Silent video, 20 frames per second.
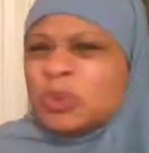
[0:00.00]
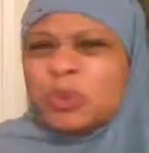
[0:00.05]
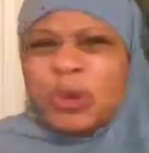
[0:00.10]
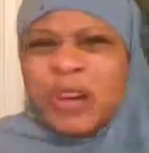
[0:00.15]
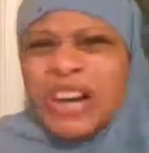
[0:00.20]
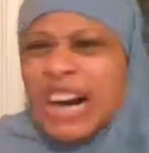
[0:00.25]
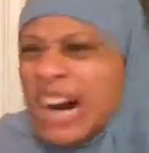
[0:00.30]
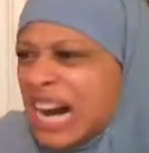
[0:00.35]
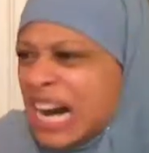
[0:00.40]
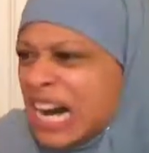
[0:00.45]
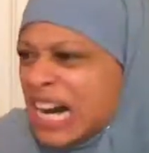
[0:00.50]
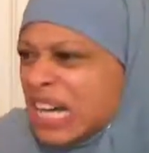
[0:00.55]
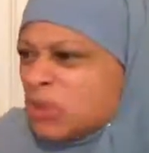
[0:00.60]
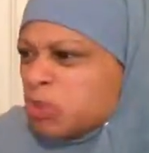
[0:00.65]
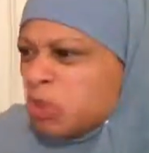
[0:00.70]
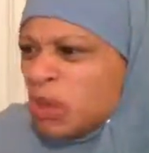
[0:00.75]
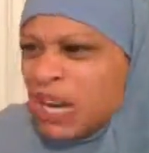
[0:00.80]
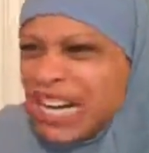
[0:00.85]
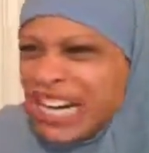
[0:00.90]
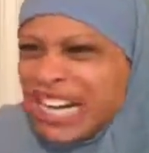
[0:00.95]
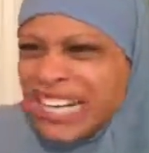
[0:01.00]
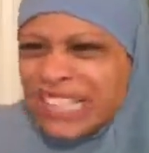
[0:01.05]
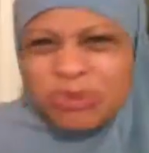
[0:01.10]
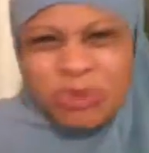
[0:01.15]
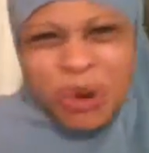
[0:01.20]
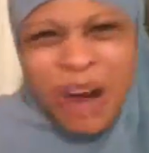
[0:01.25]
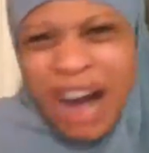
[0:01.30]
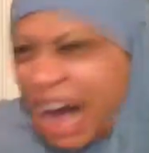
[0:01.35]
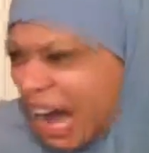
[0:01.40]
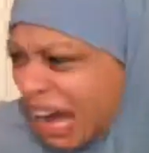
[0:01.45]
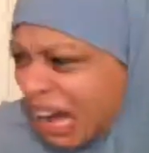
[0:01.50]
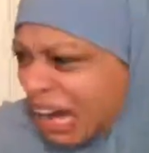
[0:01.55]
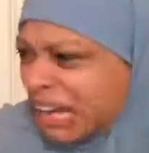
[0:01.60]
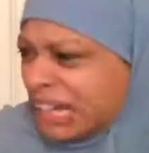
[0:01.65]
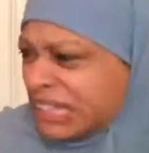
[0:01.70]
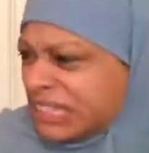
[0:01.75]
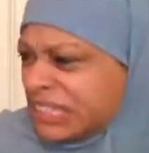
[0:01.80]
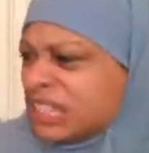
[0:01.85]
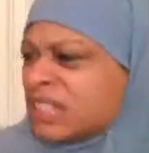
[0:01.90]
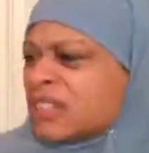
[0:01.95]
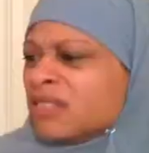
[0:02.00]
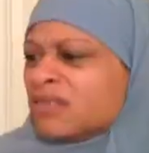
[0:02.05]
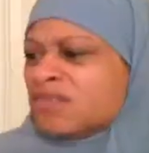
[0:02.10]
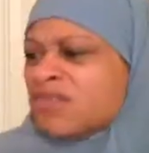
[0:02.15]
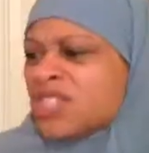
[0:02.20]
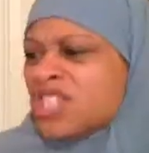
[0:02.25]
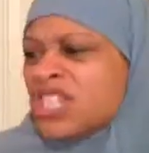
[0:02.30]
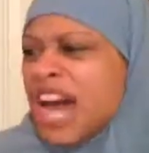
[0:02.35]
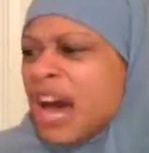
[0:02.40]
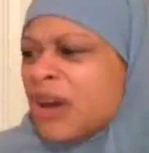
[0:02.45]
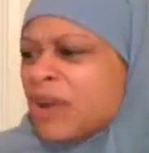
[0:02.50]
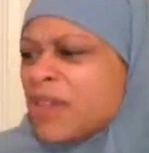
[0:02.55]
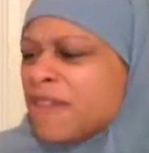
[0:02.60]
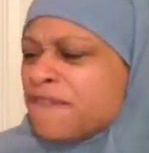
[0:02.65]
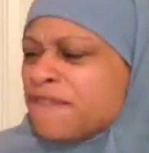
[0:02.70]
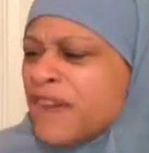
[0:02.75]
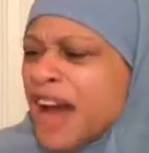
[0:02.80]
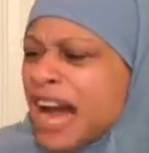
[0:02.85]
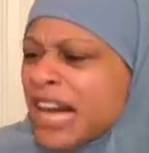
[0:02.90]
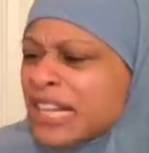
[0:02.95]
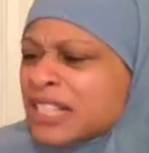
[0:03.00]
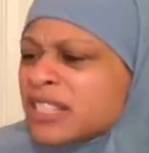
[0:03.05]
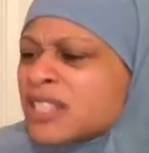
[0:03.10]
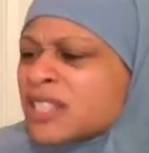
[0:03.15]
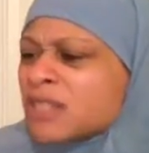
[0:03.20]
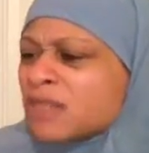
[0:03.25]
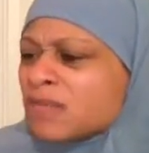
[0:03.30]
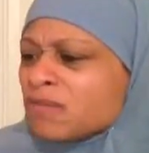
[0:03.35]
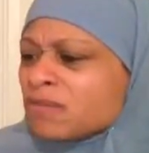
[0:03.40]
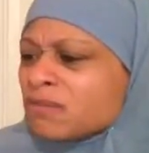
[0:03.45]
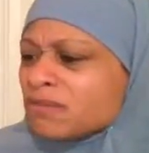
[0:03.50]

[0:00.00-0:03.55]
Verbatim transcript: What, what, what? shouted the fox.